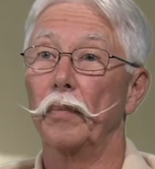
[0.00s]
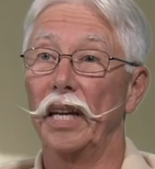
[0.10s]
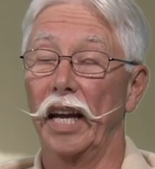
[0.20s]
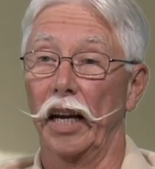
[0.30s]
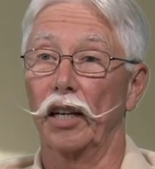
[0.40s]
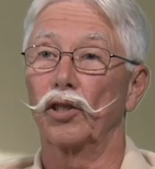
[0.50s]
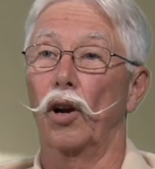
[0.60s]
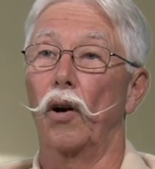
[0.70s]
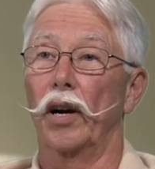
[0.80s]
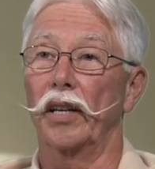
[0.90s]
the beginning,
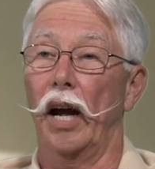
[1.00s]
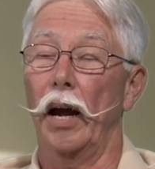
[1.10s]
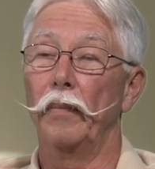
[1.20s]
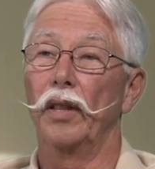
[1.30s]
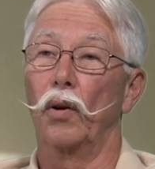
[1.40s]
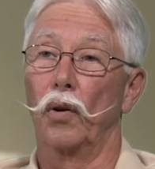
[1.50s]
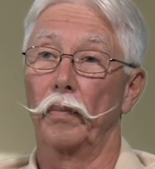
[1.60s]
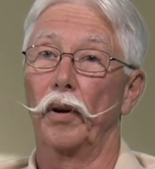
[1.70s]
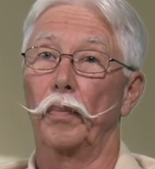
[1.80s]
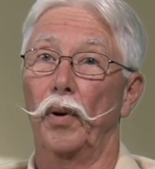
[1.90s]
so our time in the
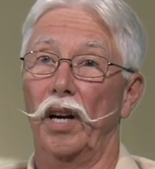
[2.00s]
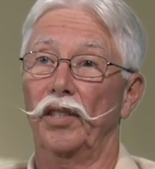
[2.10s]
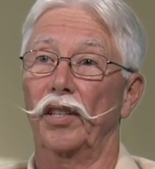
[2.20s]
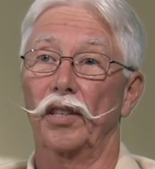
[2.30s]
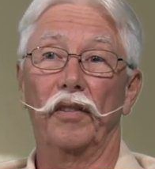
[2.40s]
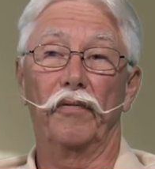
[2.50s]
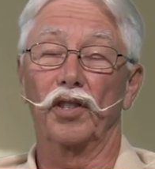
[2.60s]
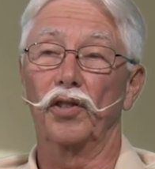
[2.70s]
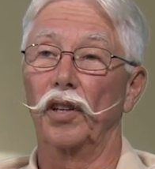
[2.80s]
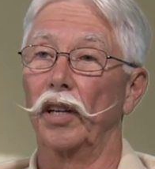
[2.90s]
orbiter processing
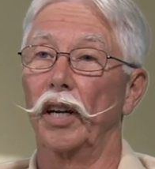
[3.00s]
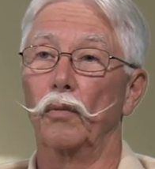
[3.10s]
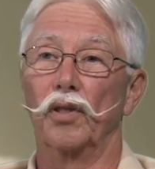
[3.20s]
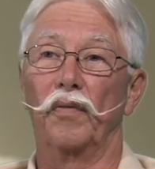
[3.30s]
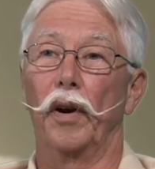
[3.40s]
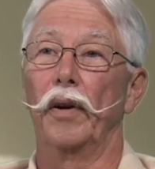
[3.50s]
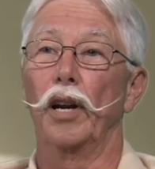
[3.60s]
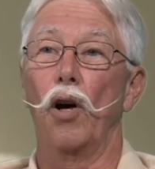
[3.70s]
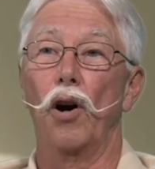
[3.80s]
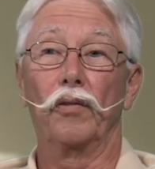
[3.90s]
facility was very
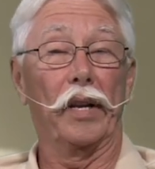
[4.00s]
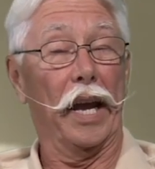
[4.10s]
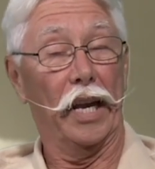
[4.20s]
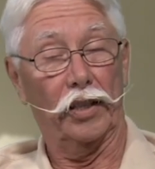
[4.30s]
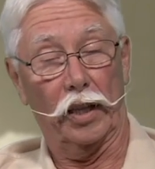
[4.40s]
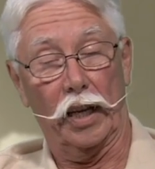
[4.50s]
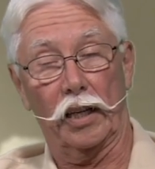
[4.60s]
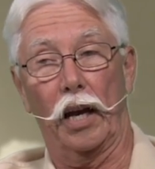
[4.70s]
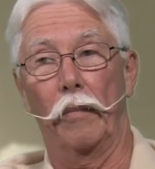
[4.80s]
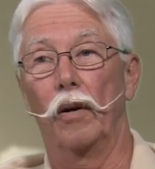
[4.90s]
long days. At that
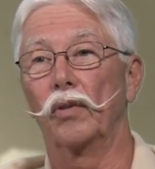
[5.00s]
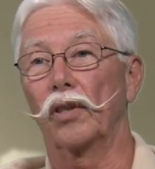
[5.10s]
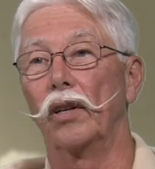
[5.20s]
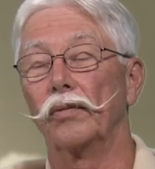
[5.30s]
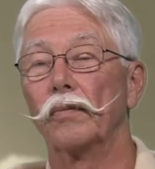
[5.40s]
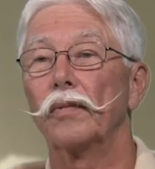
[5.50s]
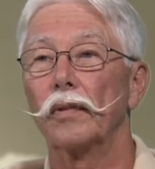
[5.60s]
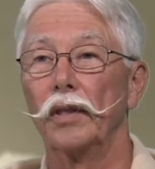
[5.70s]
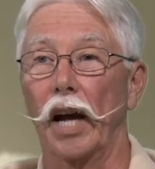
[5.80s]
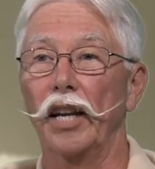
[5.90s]
time, I was on
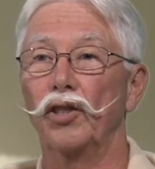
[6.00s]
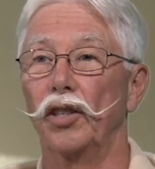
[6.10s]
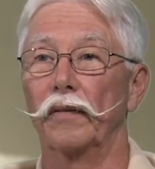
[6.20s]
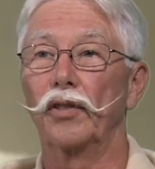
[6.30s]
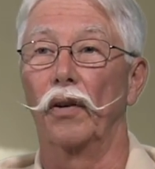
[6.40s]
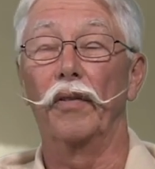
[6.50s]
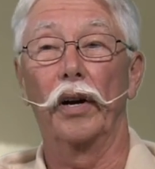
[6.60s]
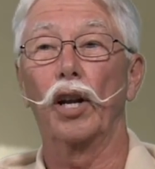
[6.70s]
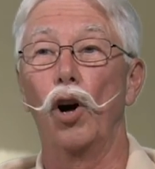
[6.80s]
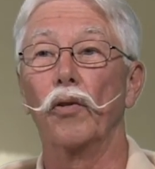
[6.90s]
night shift, so
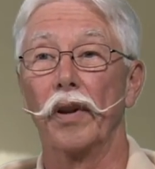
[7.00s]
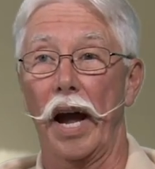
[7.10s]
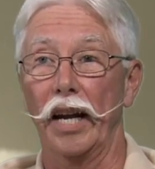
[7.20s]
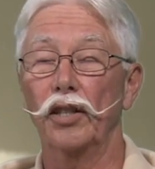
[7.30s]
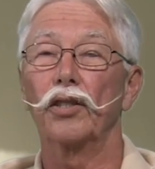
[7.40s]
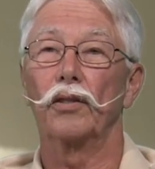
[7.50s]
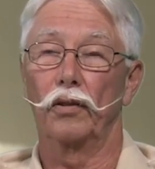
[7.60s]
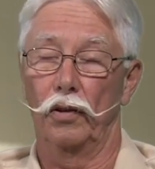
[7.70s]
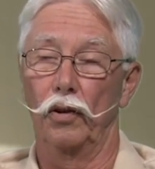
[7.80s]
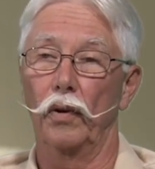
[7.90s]
very long nights
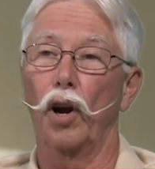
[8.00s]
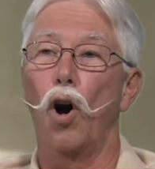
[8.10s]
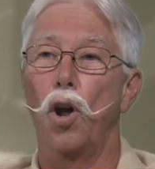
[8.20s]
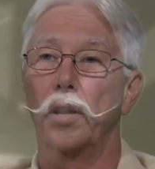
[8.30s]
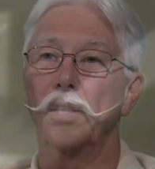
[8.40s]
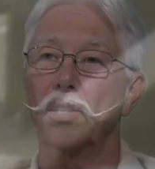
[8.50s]
doing all of the